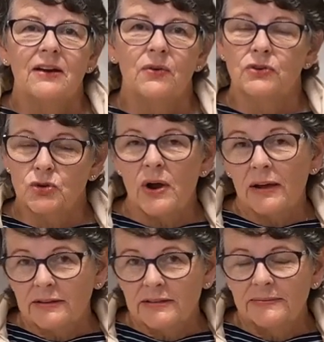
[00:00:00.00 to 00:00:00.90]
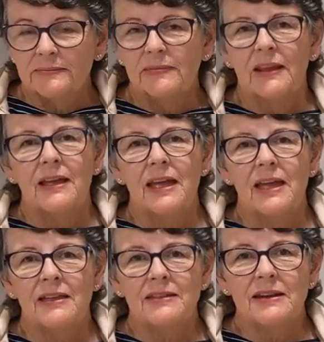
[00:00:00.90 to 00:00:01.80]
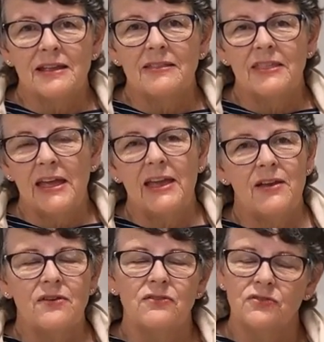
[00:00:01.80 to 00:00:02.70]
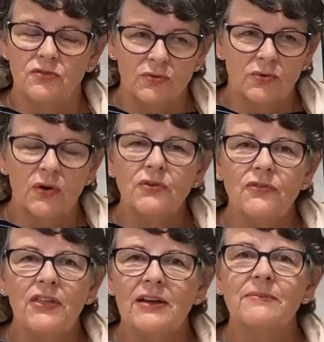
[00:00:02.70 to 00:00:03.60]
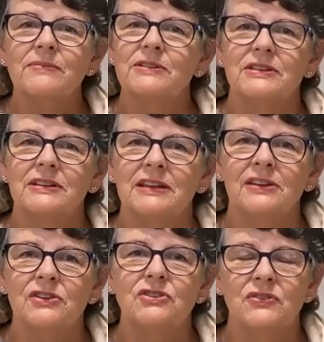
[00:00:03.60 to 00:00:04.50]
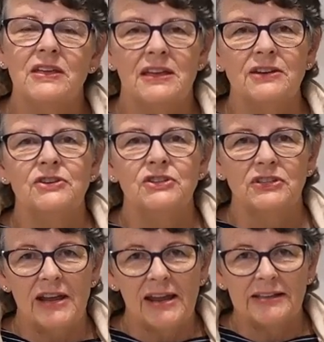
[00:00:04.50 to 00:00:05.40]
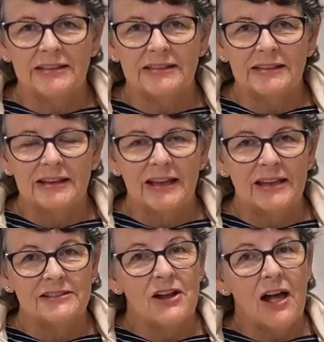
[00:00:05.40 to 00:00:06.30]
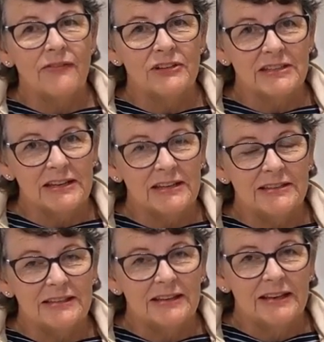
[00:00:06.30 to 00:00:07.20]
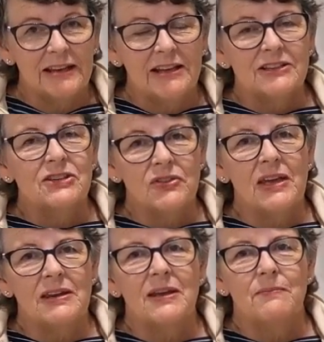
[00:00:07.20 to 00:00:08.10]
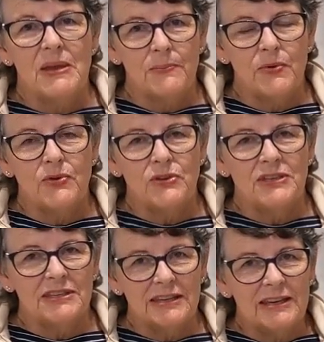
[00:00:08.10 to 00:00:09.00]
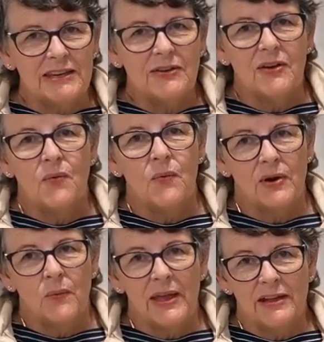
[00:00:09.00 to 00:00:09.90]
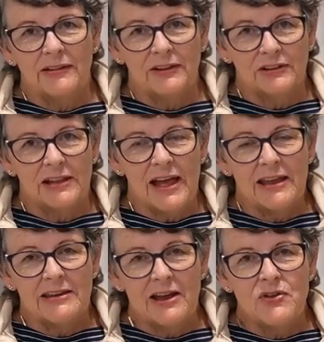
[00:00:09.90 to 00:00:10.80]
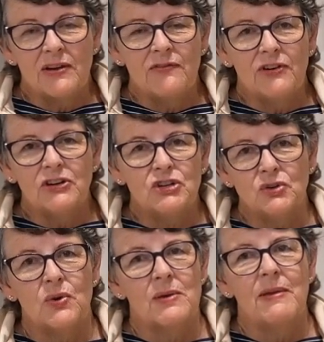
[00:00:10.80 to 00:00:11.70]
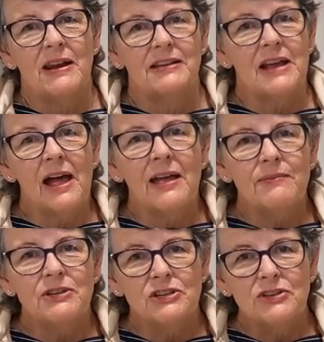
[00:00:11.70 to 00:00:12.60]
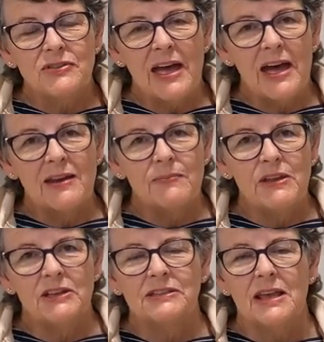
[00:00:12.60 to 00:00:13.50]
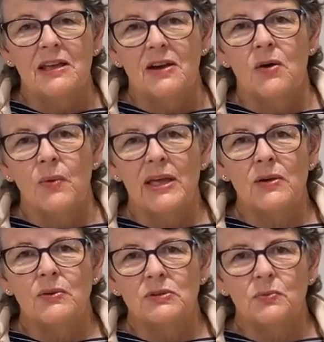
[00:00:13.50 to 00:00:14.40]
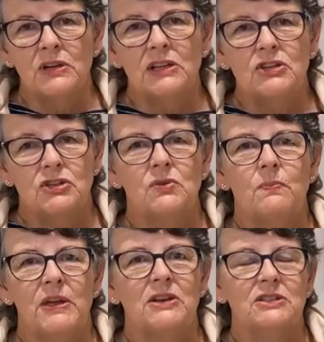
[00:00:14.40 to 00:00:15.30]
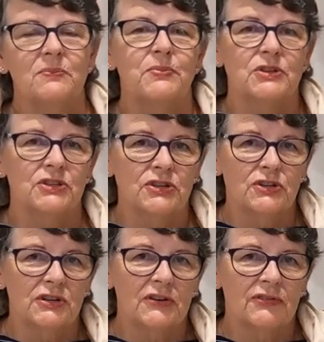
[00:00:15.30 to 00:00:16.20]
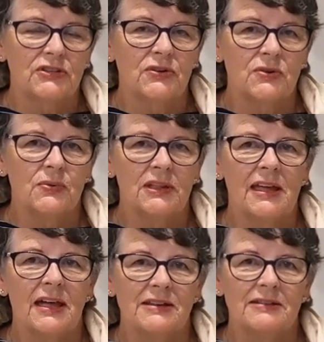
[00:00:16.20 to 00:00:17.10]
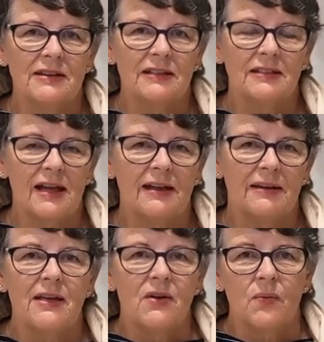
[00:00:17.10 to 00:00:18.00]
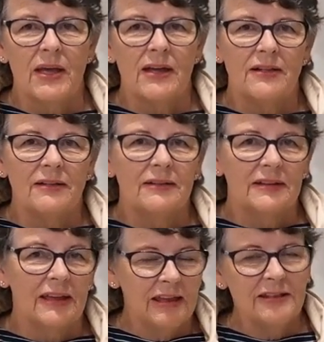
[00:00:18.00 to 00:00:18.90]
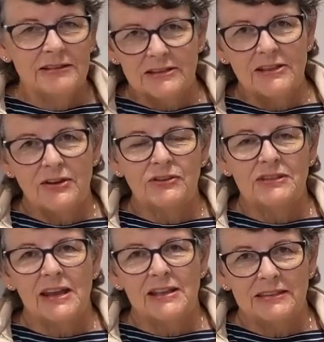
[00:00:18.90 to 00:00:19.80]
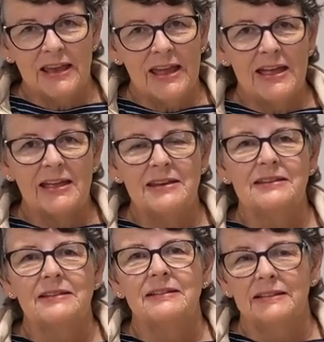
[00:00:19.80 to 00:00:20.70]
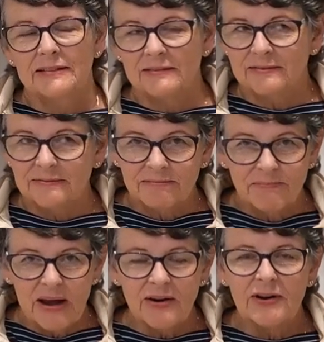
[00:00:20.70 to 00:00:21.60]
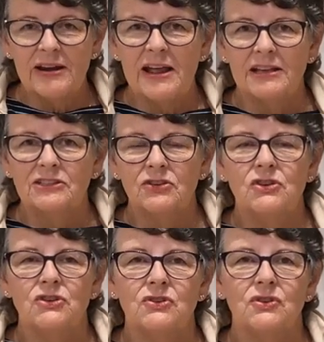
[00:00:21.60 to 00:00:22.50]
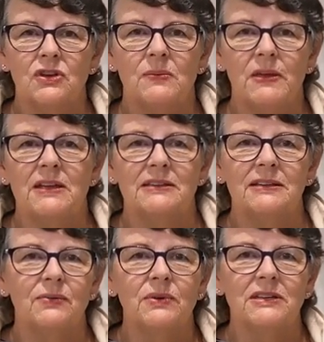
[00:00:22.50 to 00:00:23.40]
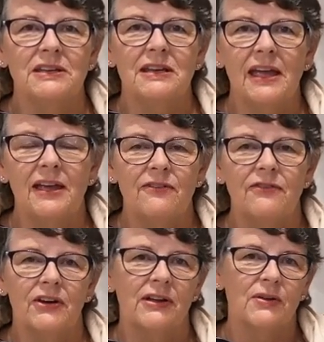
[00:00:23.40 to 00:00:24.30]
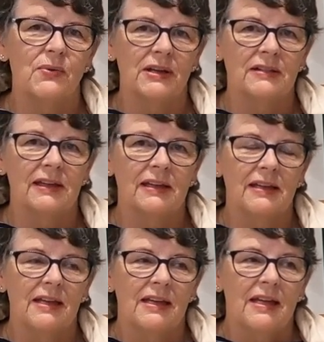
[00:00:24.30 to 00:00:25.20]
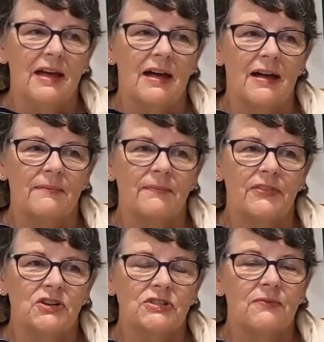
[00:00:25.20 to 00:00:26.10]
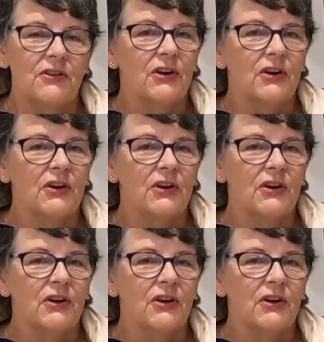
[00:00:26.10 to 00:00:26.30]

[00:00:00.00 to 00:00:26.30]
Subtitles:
or trucks, and they drove them into the interstates as novelties so that people could see what a whale looked like. Now, you had a very short amount of time to do that because a whale was really too big to preserve, so you really had to get that whale into those states and buried as soon as you could because it would decay very quickly. There's some